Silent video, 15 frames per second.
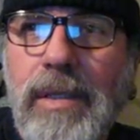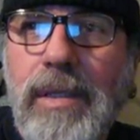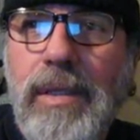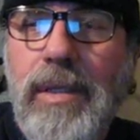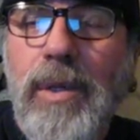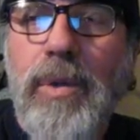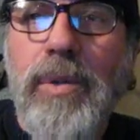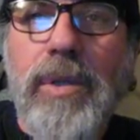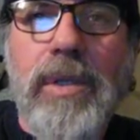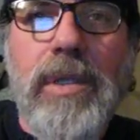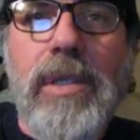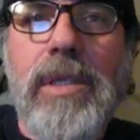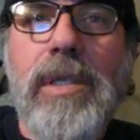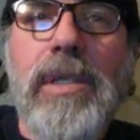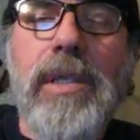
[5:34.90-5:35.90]
The owner
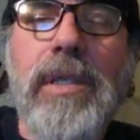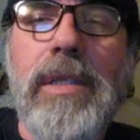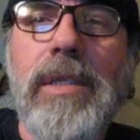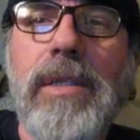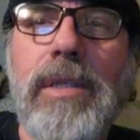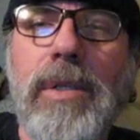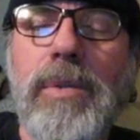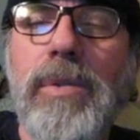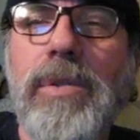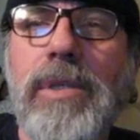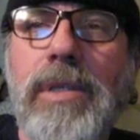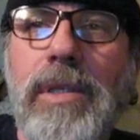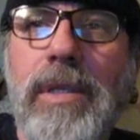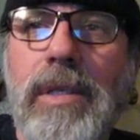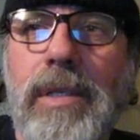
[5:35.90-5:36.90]
could send his own
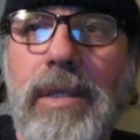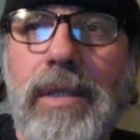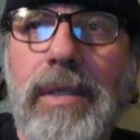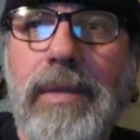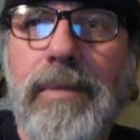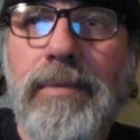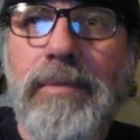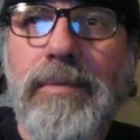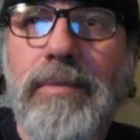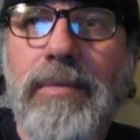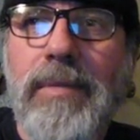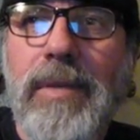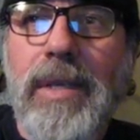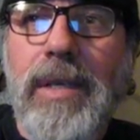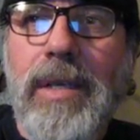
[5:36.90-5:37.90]
son,
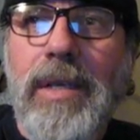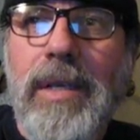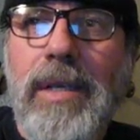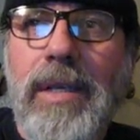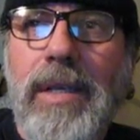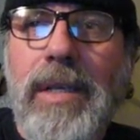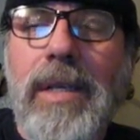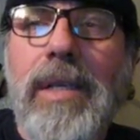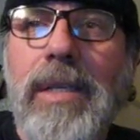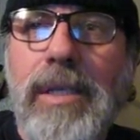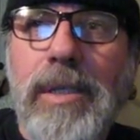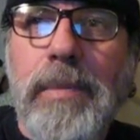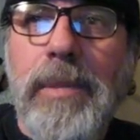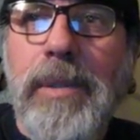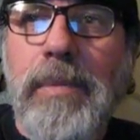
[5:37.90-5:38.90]
and
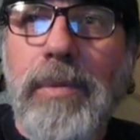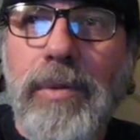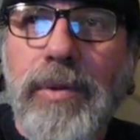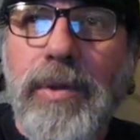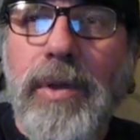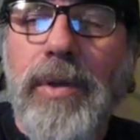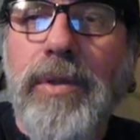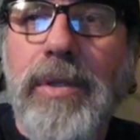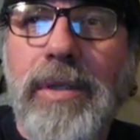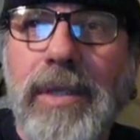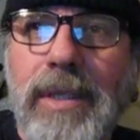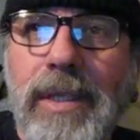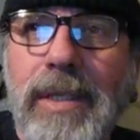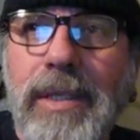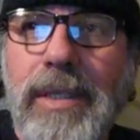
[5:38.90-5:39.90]
these people thought that
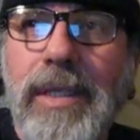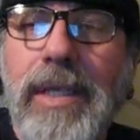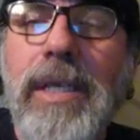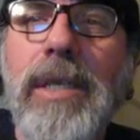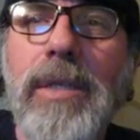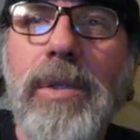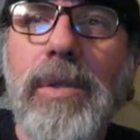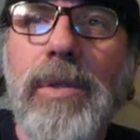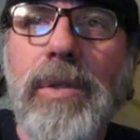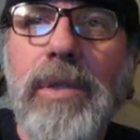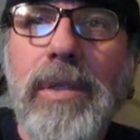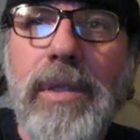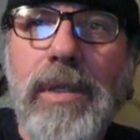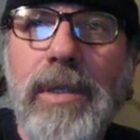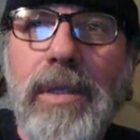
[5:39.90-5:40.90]
they could kill
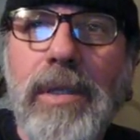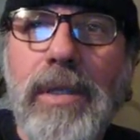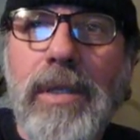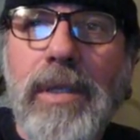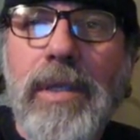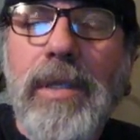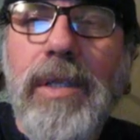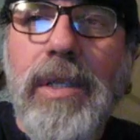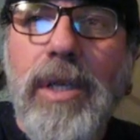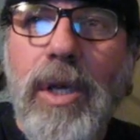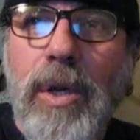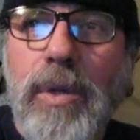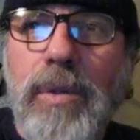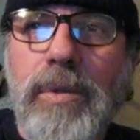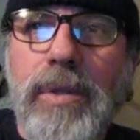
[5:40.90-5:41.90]
the
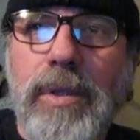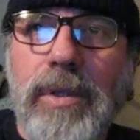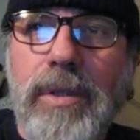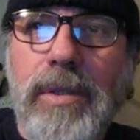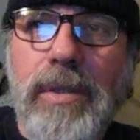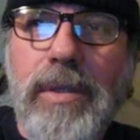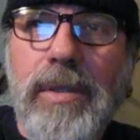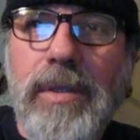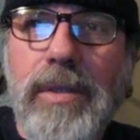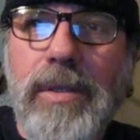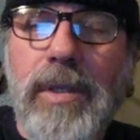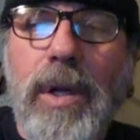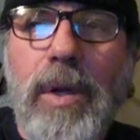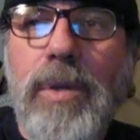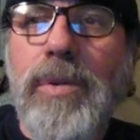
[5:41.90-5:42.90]
owner's
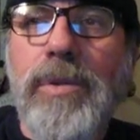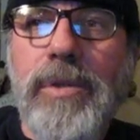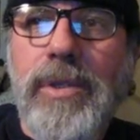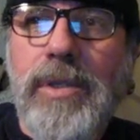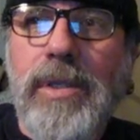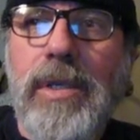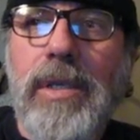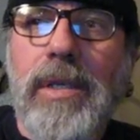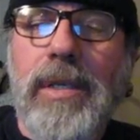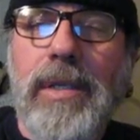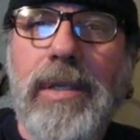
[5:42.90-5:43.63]
own son